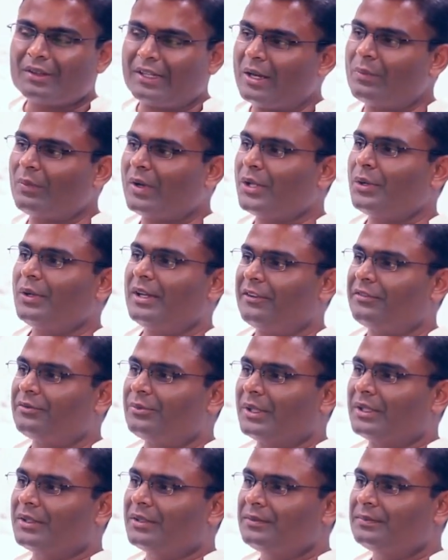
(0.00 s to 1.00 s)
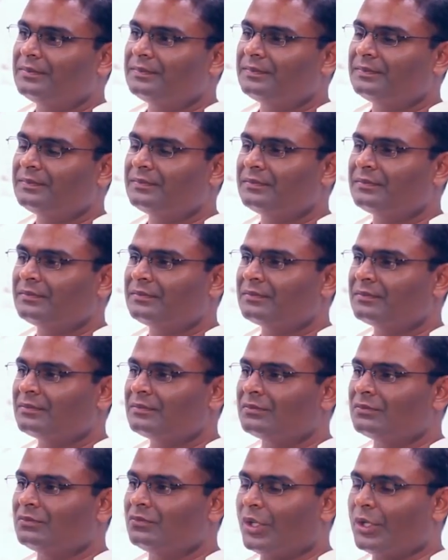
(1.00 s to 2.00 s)
Then what are you left with?
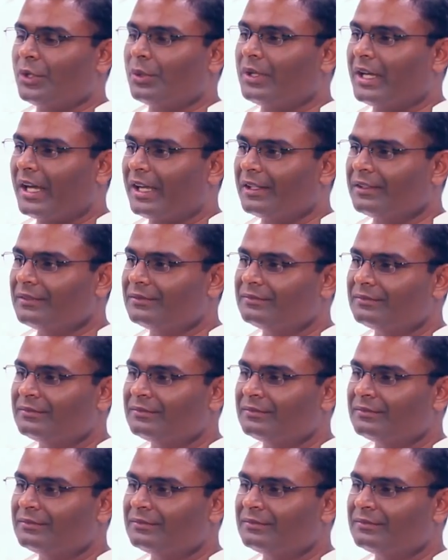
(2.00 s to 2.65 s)
When you die?